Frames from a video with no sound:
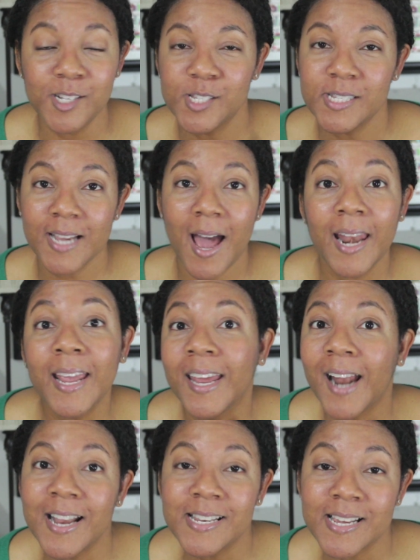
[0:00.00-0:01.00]
just to kind of
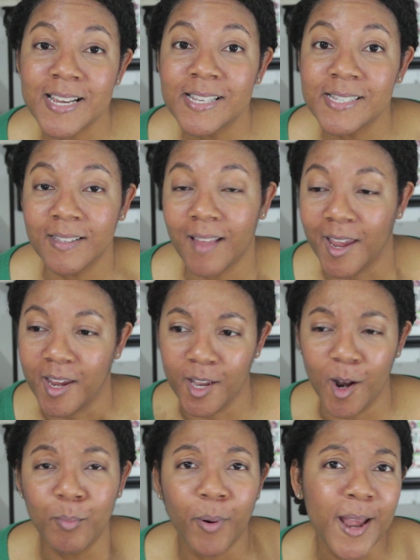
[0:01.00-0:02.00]
get ideas and like, you
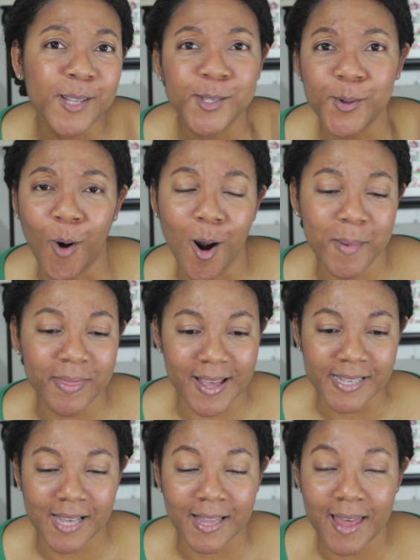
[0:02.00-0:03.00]
know, brainstorm and
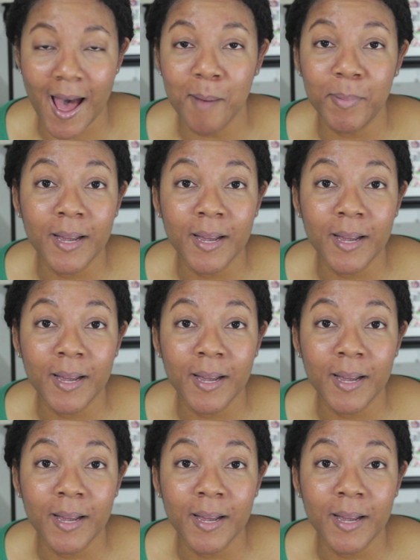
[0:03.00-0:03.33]
things like that.